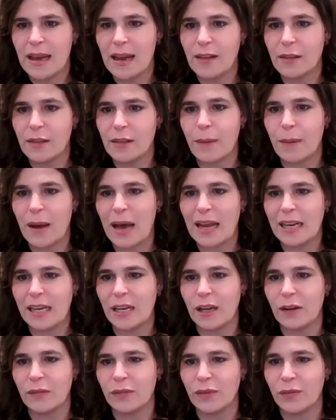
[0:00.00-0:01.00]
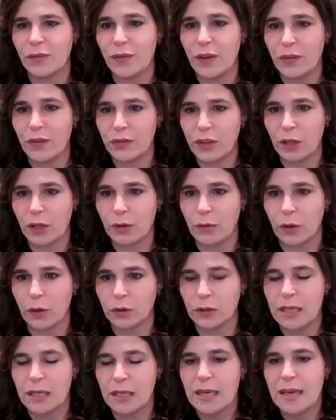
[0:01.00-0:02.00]
in the body of a
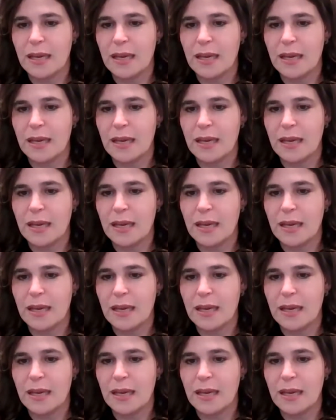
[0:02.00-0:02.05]
50-year-old.